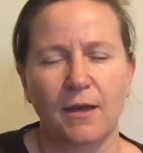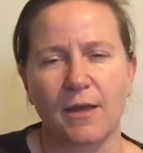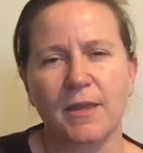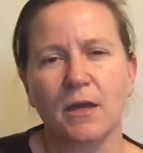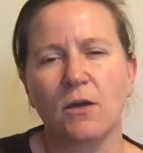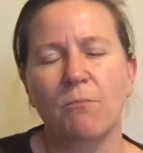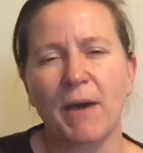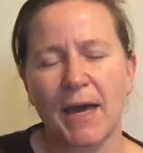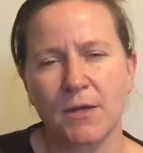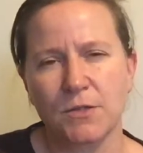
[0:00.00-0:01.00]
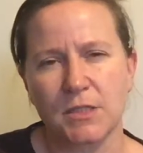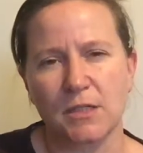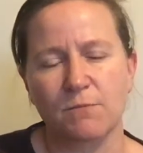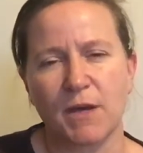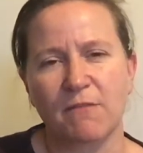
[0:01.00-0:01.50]
And that
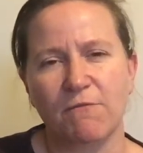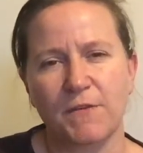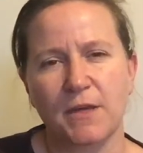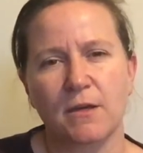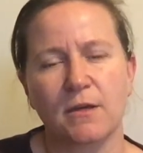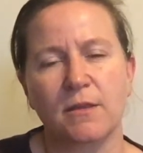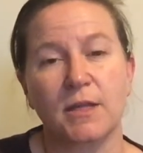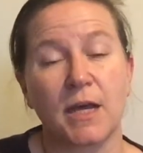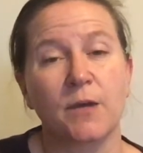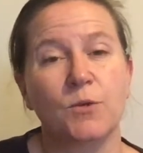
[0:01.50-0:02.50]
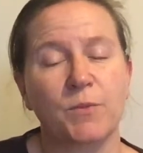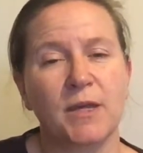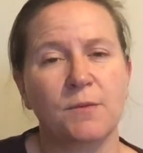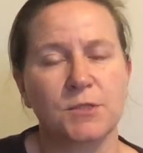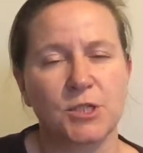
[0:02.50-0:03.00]
compounded my fear that I would be
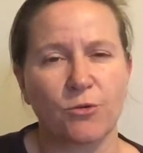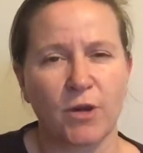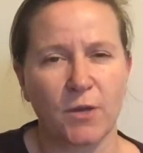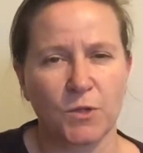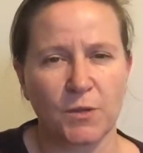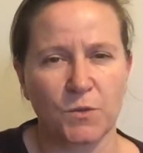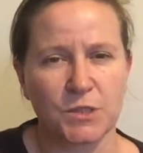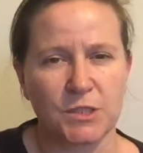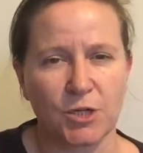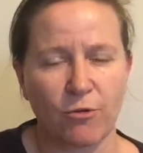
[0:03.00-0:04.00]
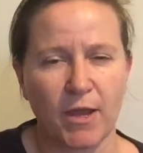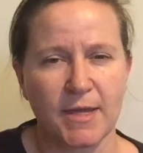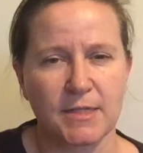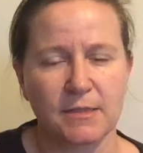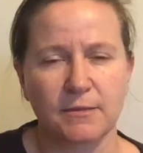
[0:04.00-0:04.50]
able to create what I wanted to
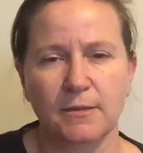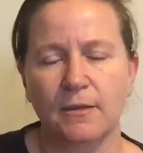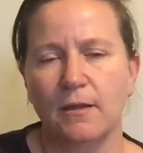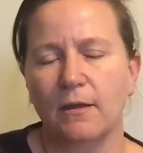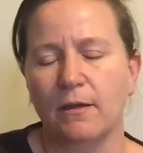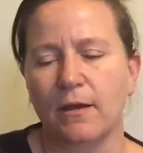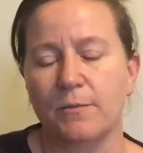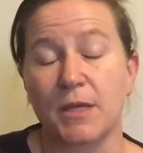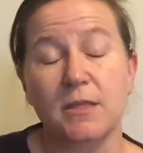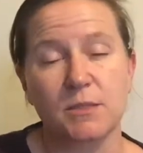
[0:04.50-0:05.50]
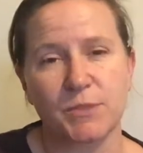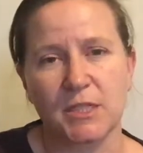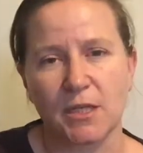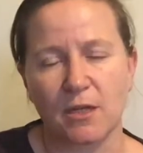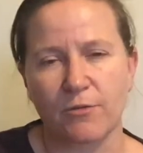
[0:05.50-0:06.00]
create. In this
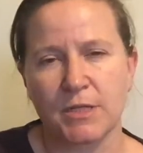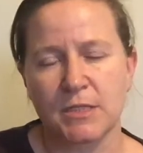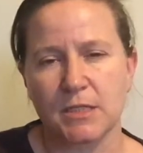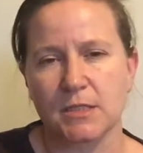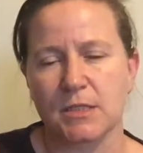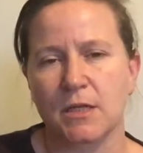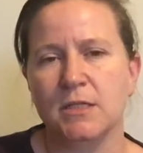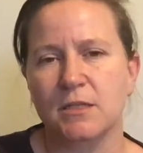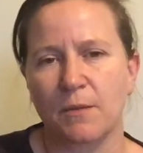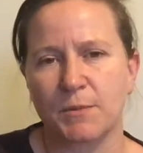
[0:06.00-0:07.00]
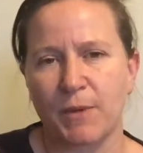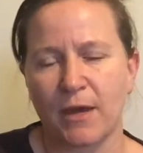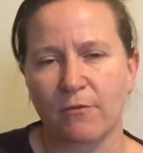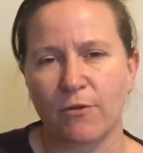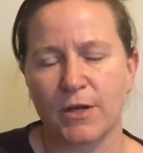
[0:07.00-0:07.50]
particular instance, I stepped
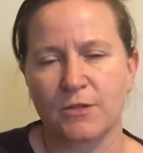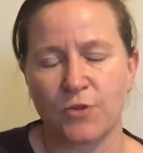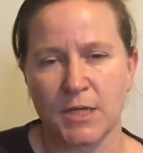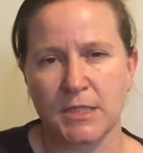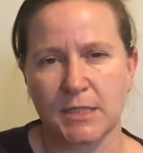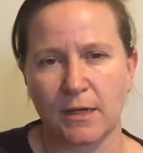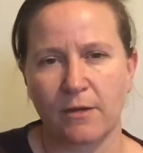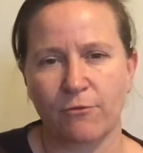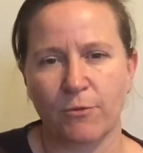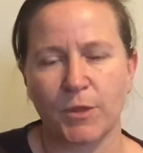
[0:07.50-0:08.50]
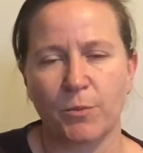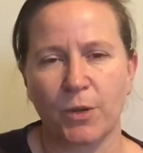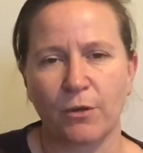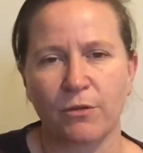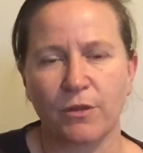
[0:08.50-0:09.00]
back very drastically from them
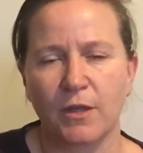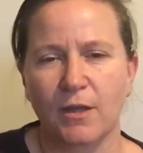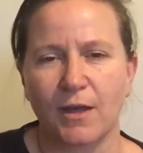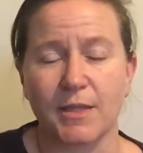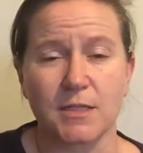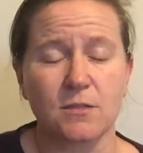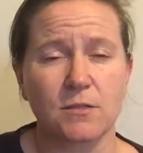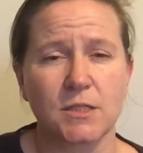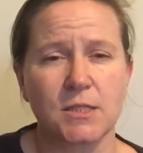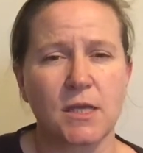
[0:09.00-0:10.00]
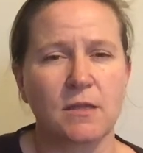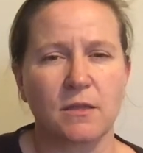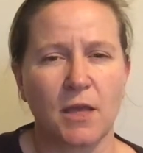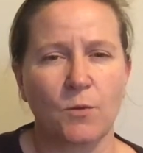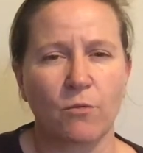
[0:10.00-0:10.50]
both. And that's not to say
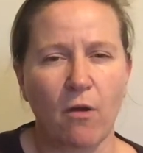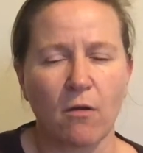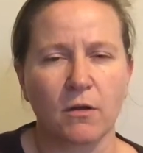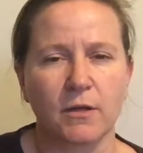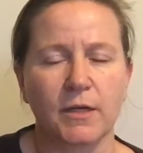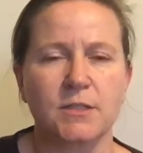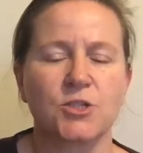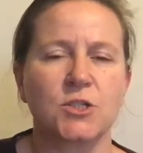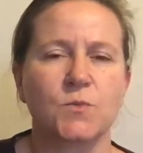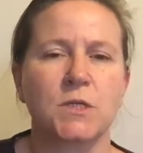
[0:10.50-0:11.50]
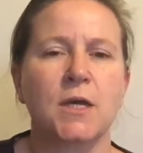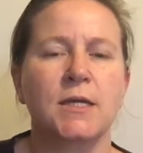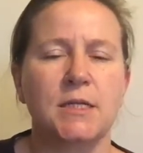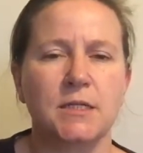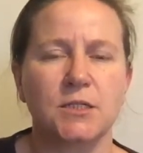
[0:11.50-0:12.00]
that they were wrong. It's just what I
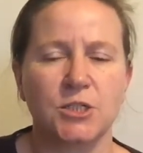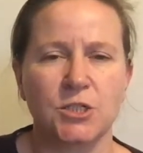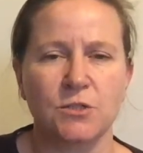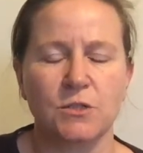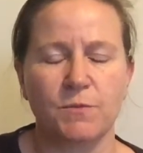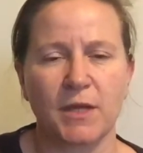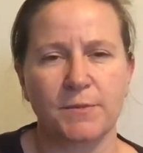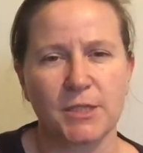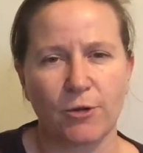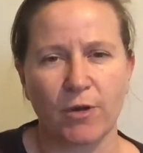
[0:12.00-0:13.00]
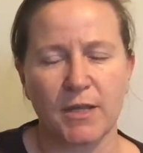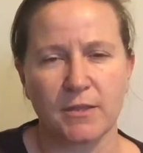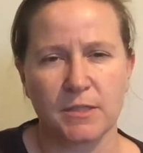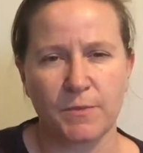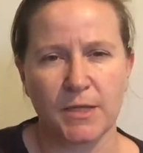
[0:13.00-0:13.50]
needed to do to be able to create
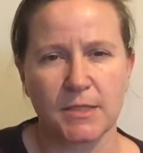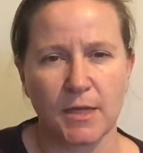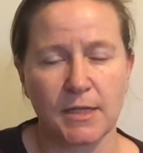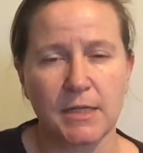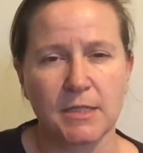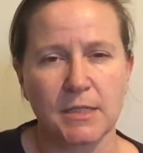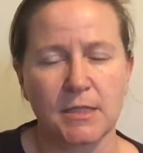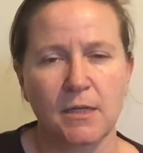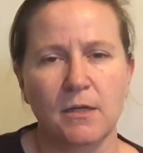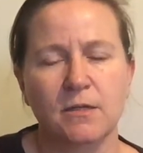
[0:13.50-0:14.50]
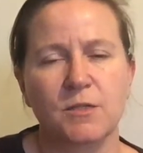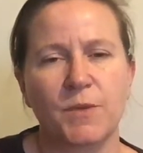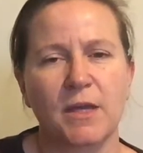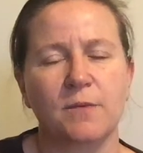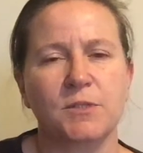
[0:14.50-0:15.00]
the space I needed to
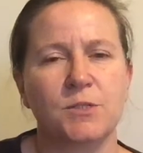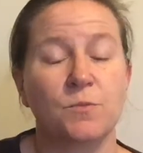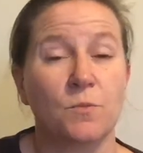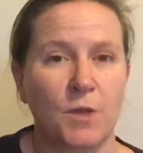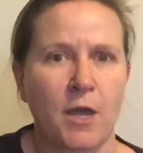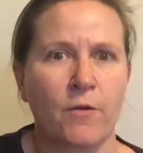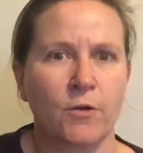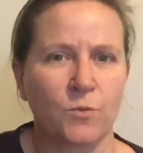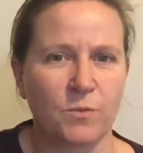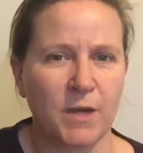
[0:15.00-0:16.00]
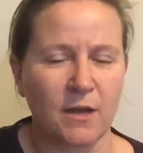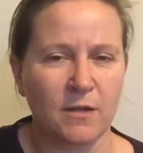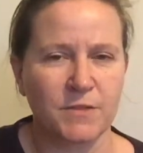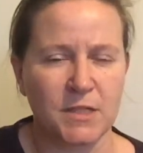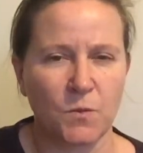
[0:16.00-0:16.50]
be able to carry on with my
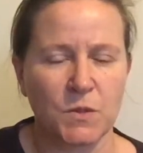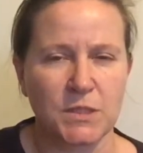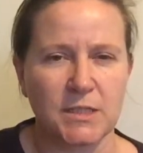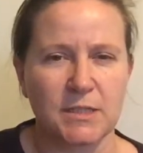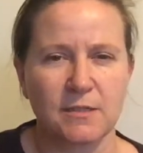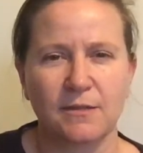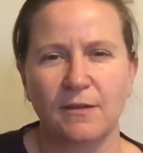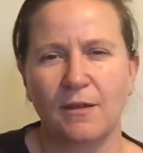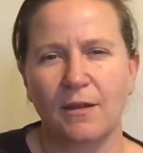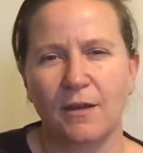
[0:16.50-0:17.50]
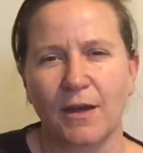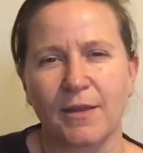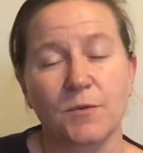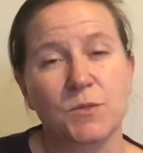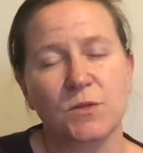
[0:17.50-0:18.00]
life as I wanted it. And
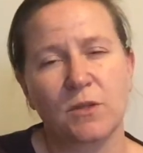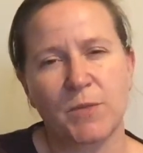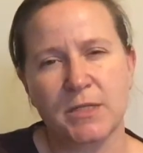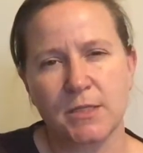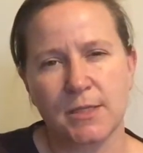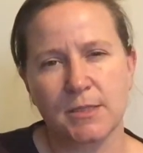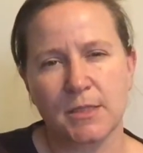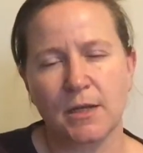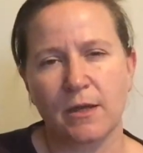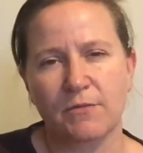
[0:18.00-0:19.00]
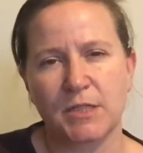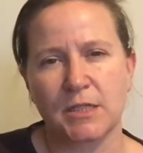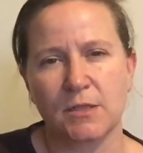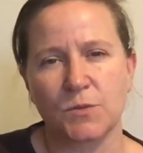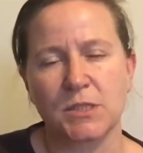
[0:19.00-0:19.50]
that was one of the best things that I ever
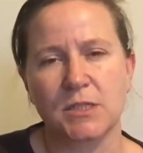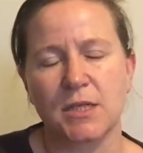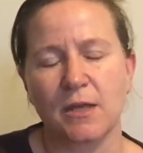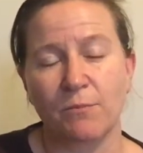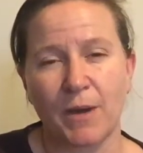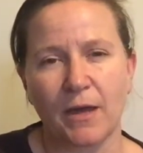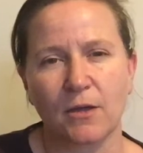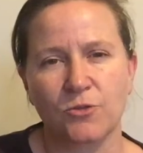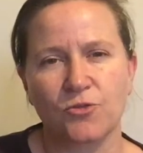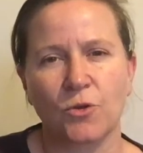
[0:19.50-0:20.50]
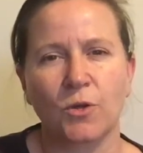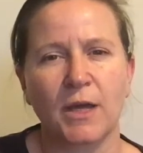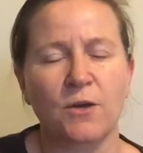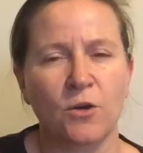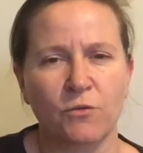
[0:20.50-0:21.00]
did, was to take back control
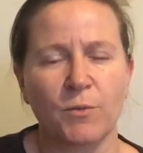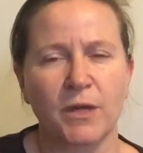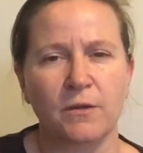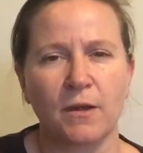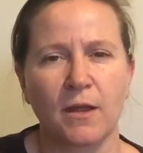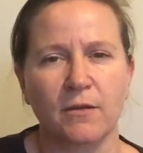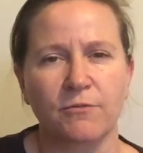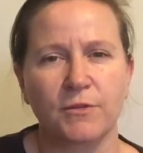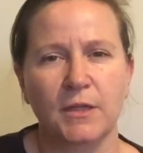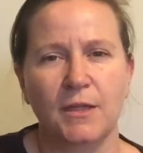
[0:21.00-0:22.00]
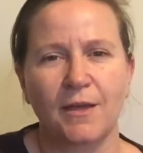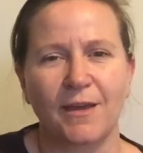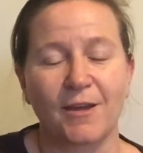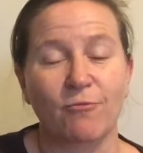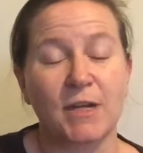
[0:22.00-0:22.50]
over my own life.
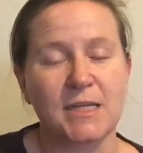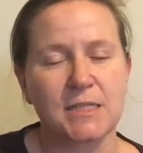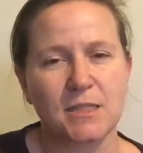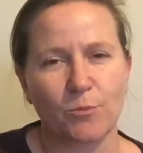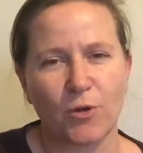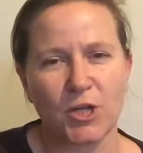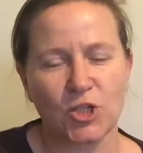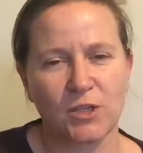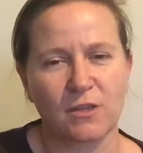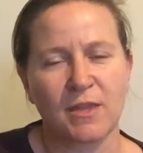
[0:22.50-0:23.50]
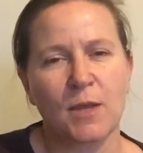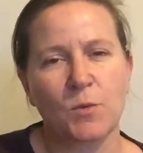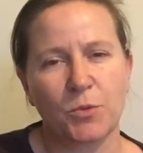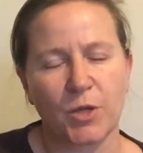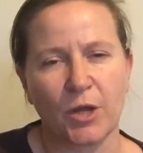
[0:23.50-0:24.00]
It released the pressure that they were
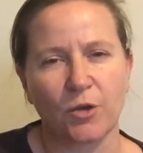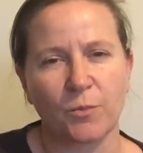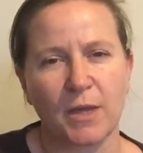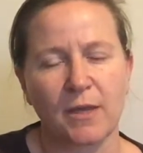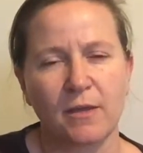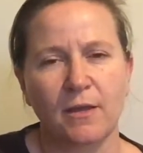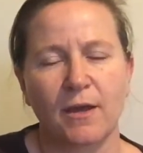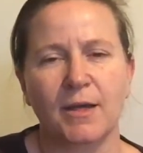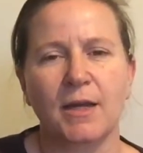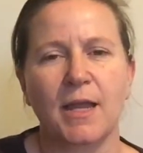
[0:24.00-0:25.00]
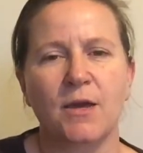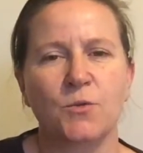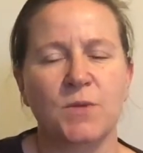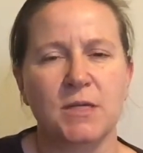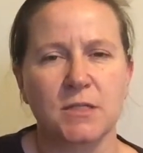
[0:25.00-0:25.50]
putting on me and
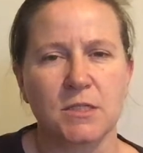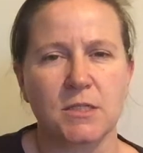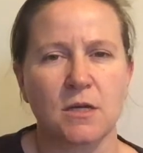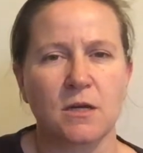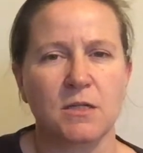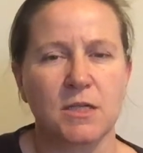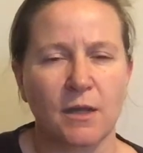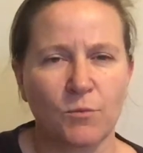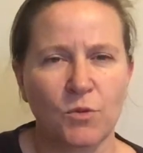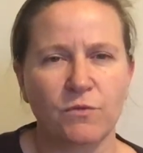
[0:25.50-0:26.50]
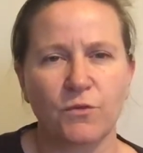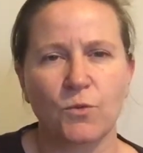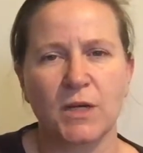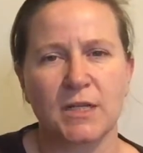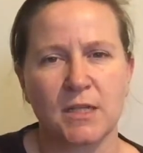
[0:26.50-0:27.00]
allowed me to start and move
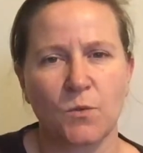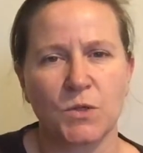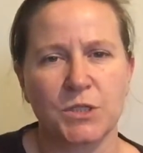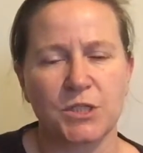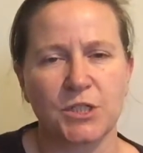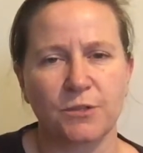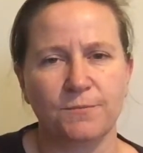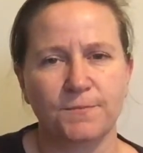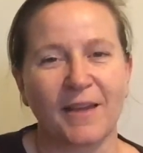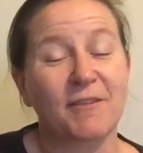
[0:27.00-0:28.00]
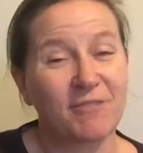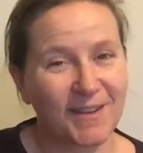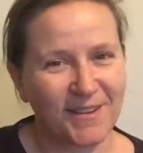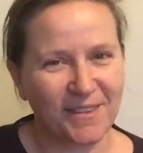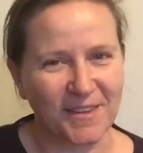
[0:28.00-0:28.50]
forward as I wanted to. And the
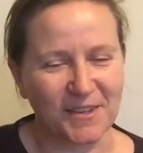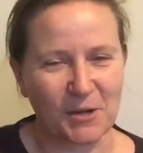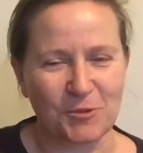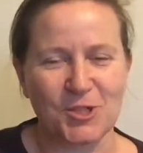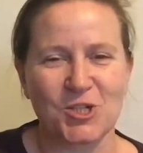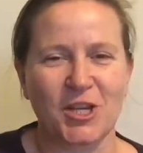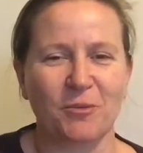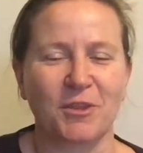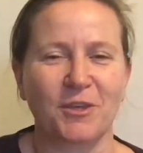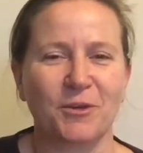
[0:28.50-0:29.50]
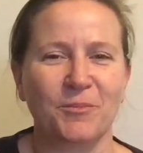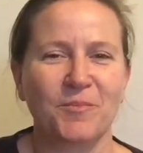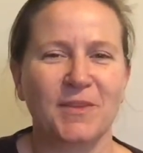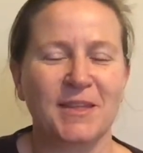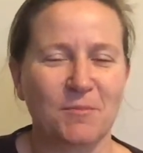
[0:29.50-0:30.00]
final thing that I want to share with you,
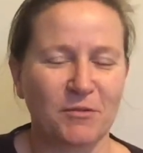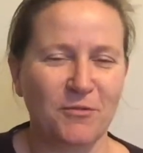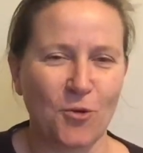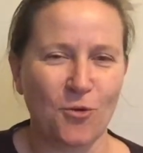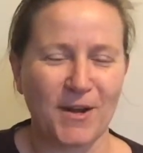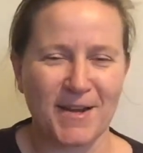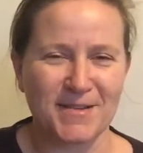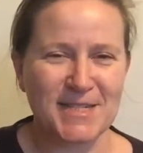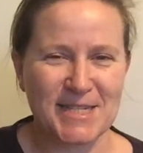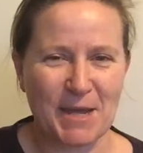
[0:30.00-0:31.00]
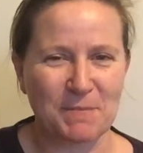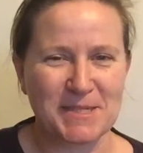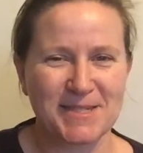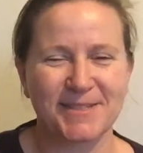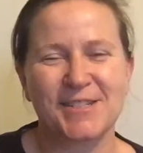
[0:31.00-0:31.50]
number four in our
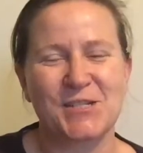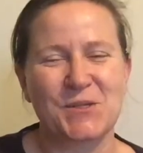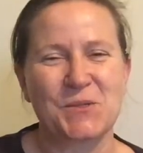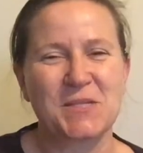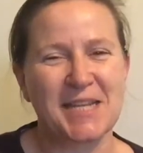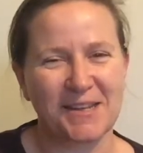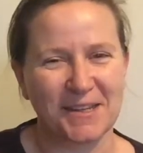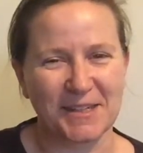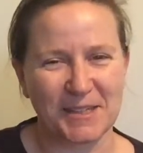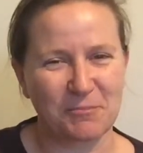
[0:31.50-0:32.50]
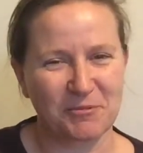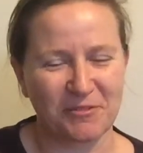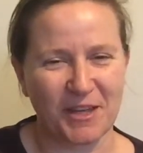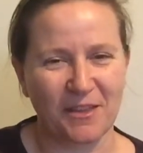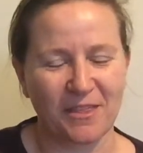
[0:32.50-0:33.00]
steps to taking a leap of
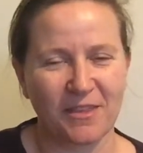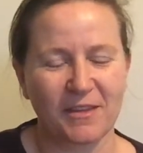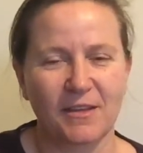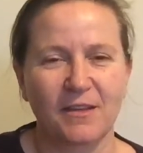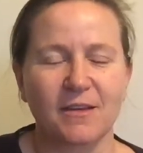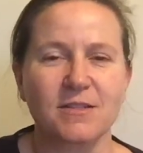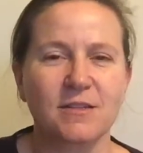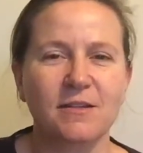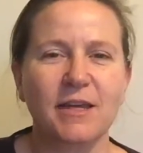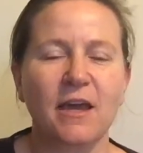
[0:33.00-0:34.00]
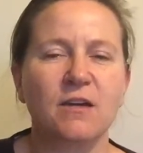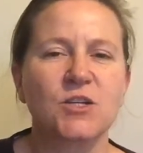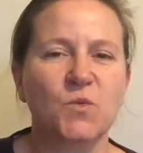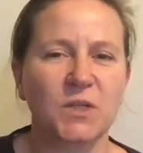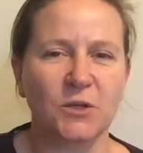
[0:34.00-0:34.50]
faith, is learning how
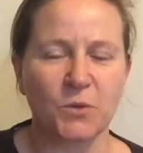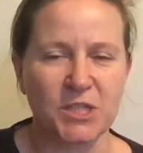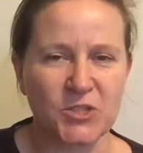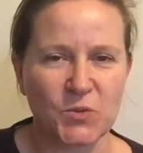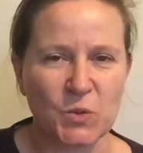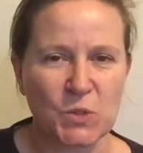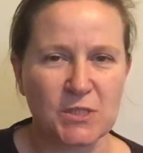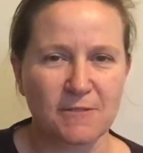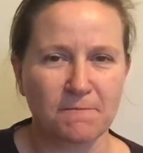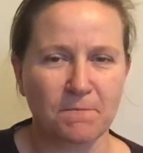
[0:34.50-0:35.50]
to work with Source.